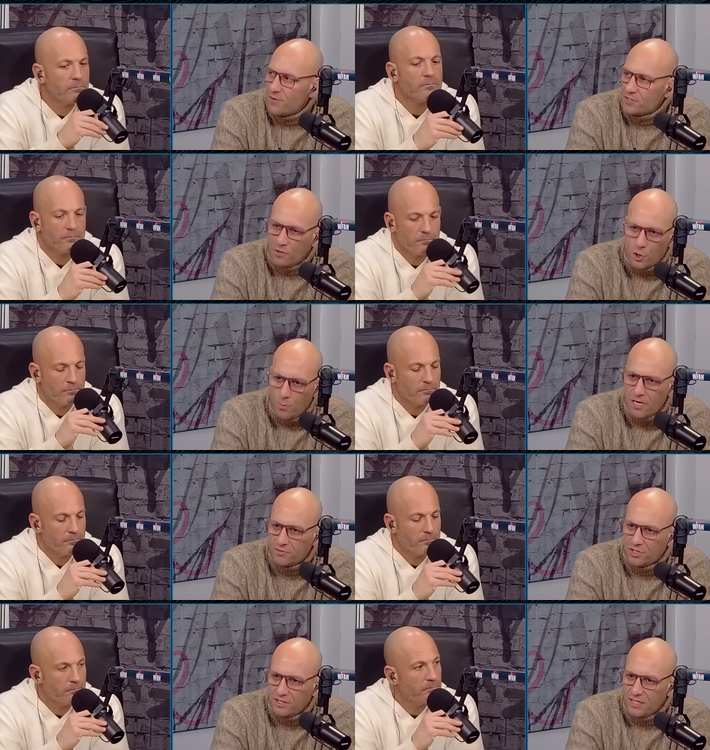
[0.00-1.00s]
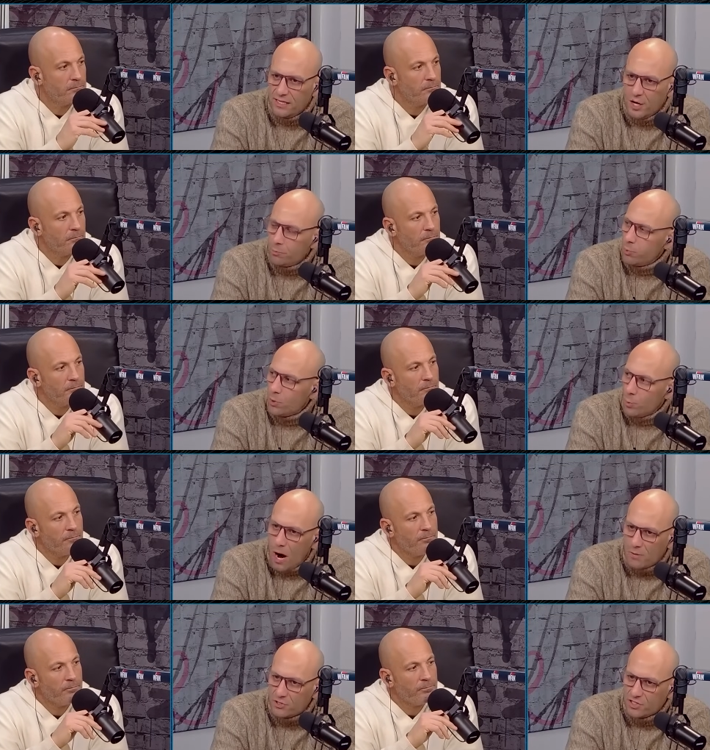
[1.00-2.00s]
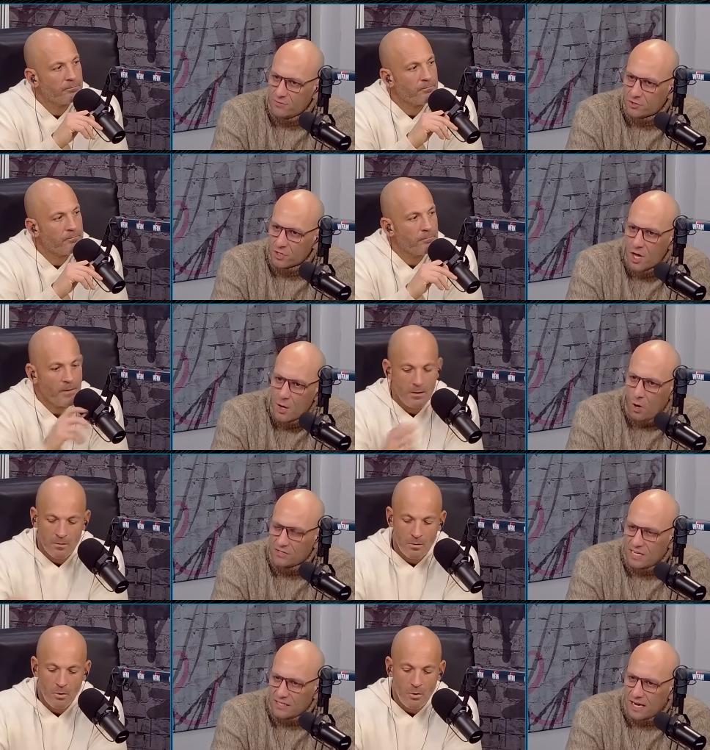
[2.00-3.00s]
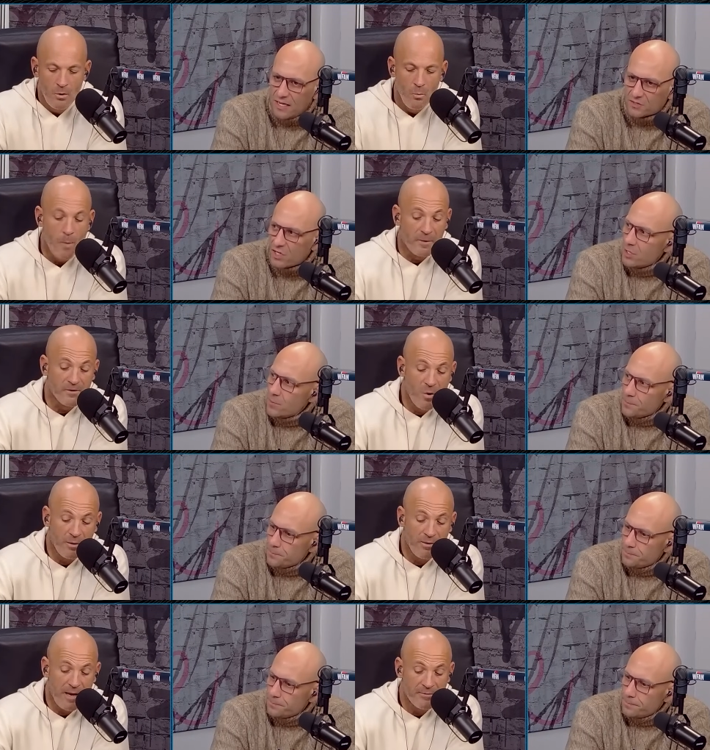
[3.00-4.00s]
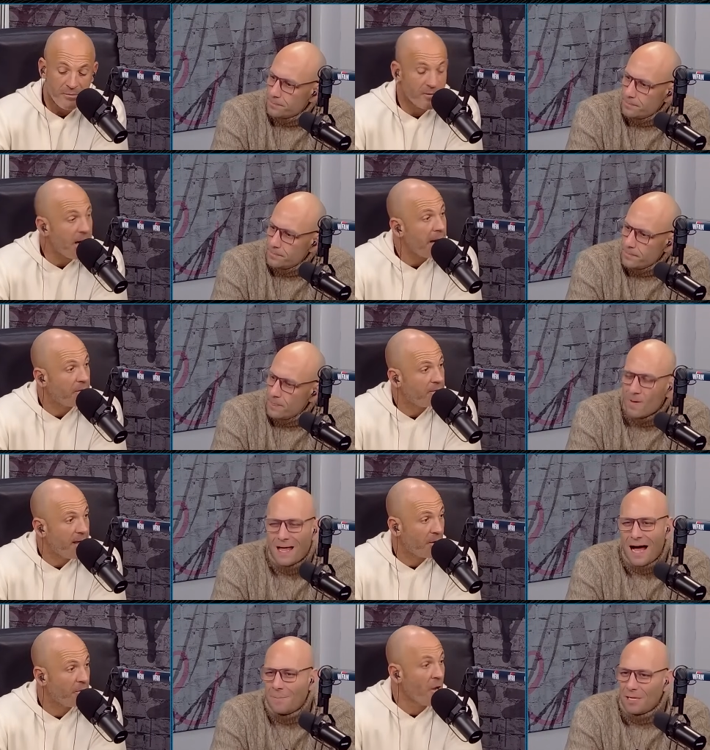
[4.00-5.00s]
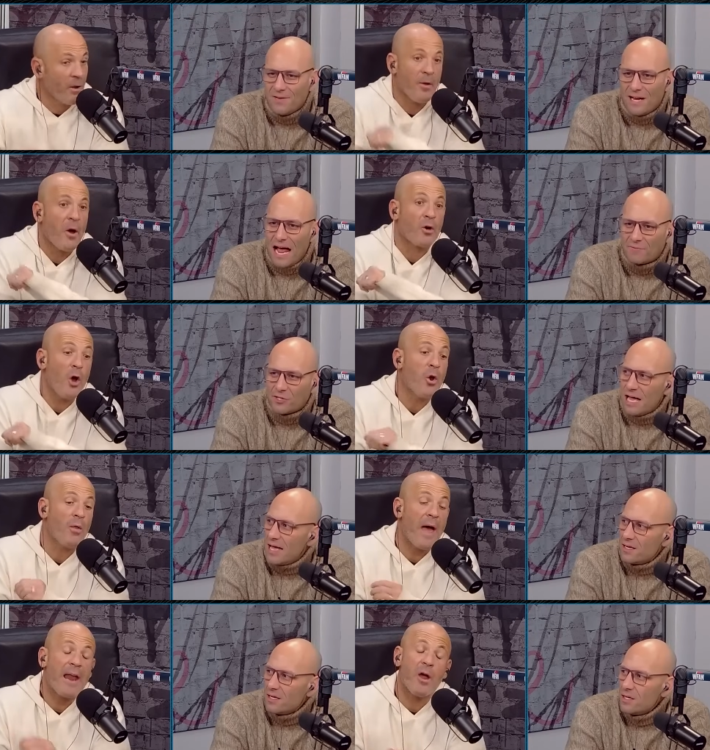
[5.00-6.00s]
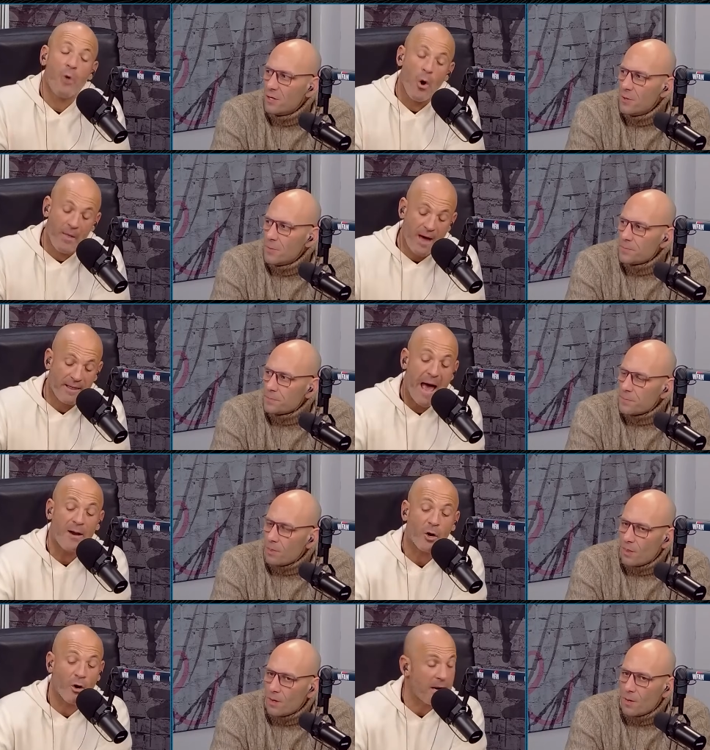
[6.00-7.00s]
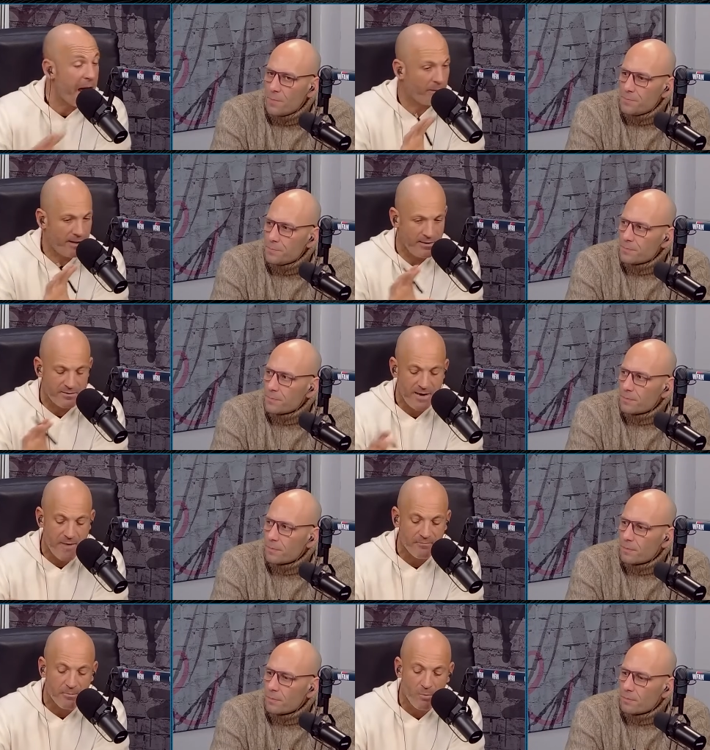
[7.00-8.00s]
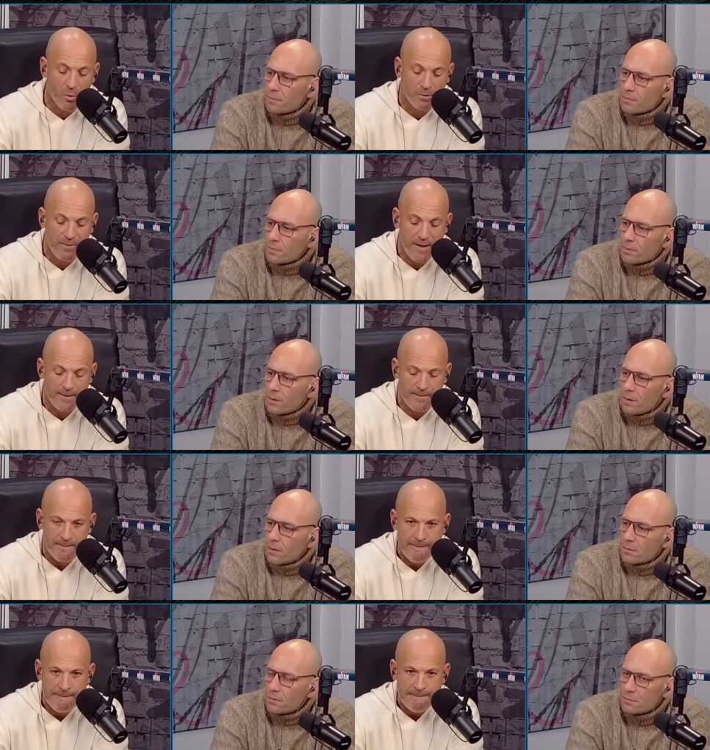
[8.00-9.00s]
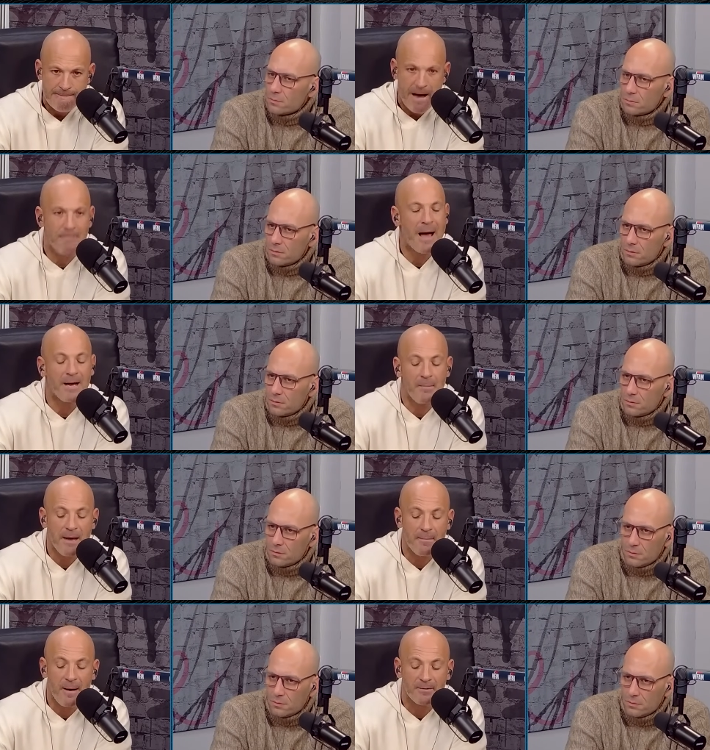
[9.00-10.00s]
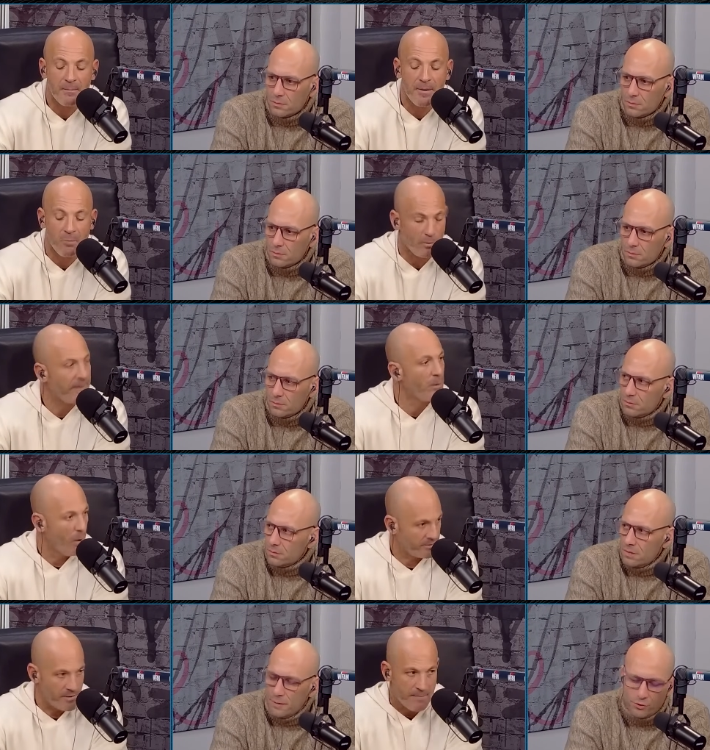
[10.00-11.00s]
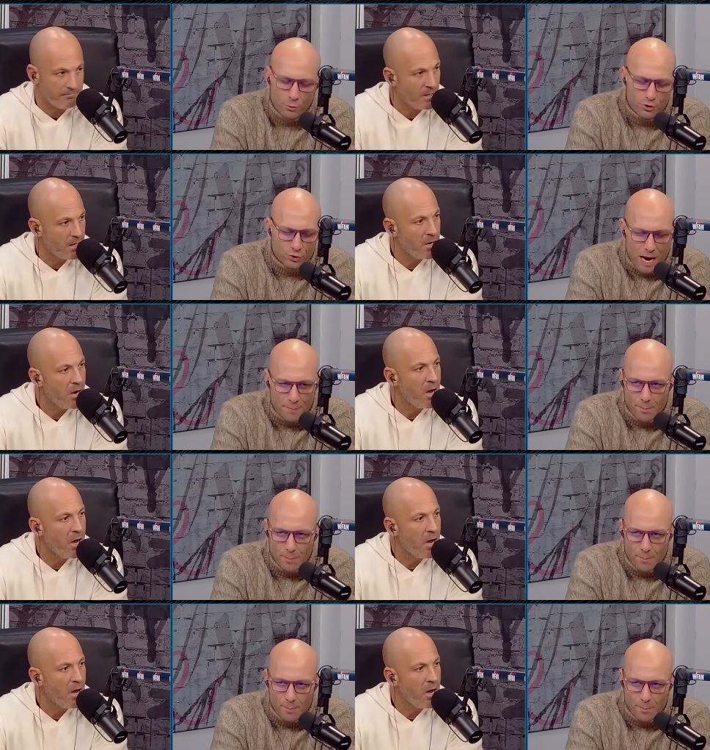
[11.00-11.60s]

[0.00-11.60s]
Speaker 1: line. Nobody ever said they need help with wide receivers. Why is that the case? Well, because Corey Davis retired. That nah, hurt. But no, even no, no, after no, that. no,
Speaker 2: that, hold on. That hurt. Now, he's never more than I'm not going to make him out to be more than he was. He was I'm, always dropping